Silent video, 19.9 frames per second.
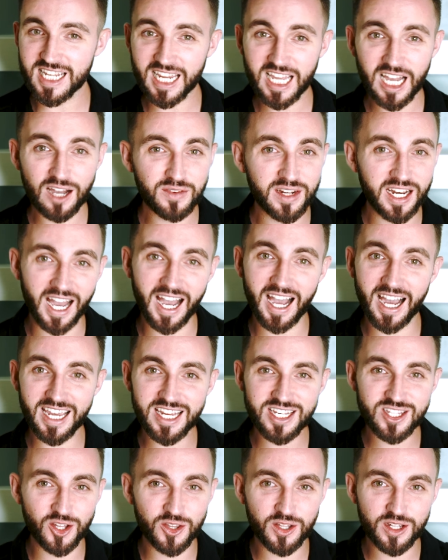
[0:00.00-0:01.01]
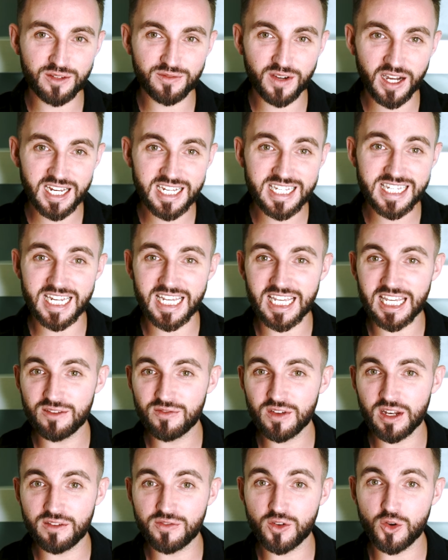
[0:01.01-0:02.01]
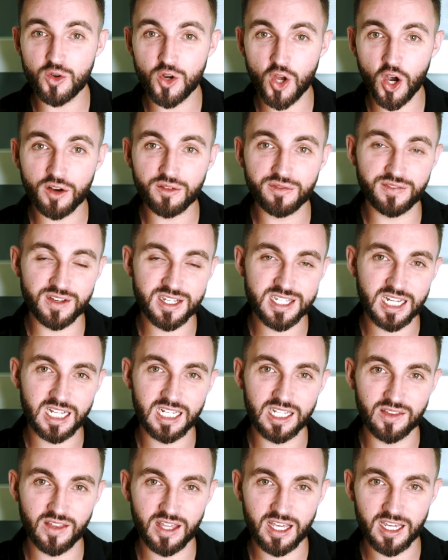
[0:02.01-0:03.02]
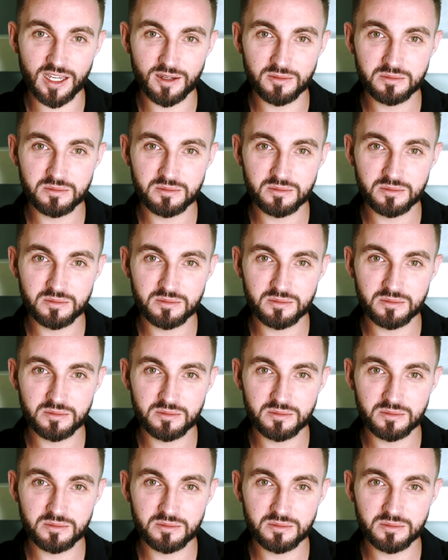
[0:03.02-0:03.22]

like having eyes on the device even if you're not physically there.